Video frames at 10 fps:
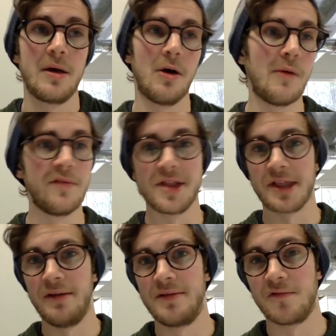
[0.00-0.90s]

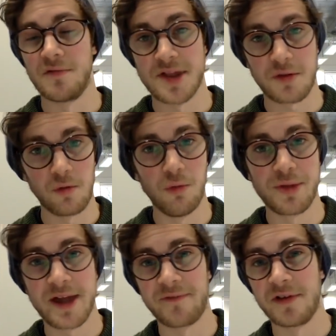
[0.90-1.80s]
Obviously, different
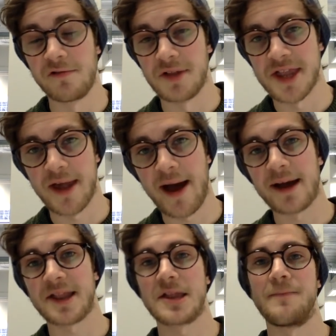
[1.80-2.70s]
schools have different
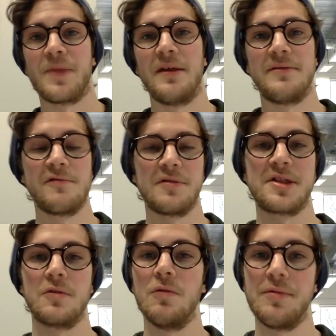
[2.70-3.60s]
SACs, and different
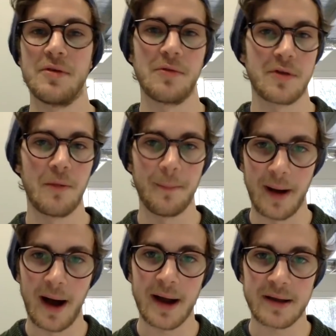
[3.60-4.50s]
schools also
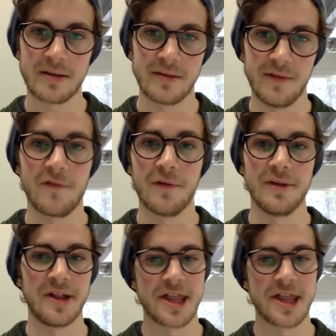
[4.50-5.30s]
mark differently.